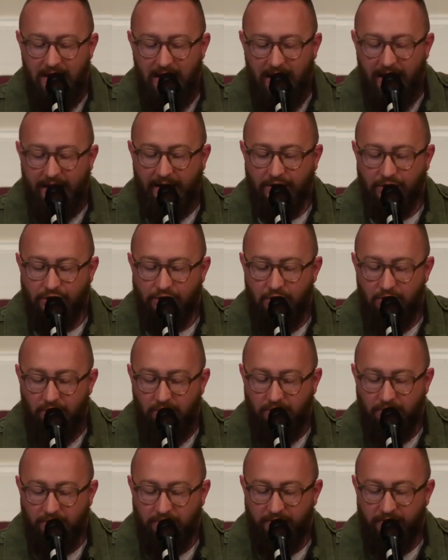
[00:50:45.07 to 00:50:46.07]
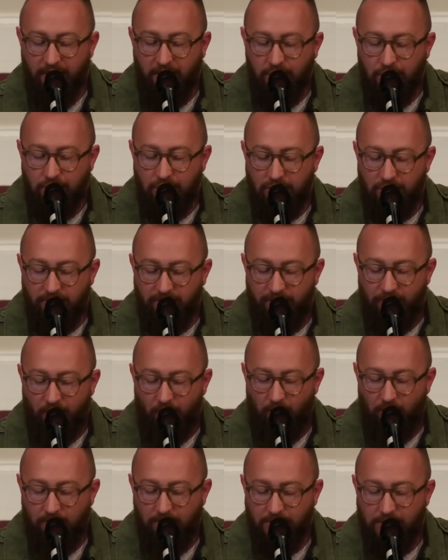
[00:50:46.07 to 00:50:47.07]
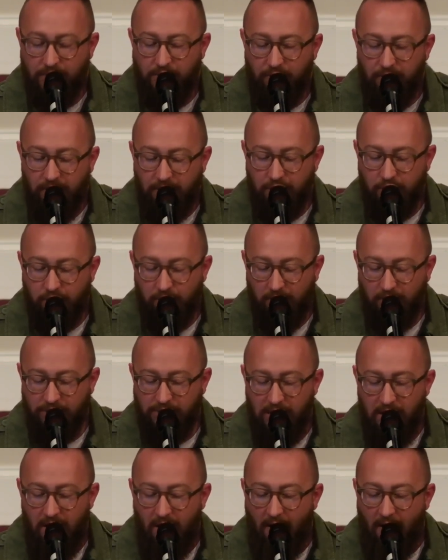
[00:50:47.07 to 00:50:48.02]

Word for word: and external devotional forms and rituals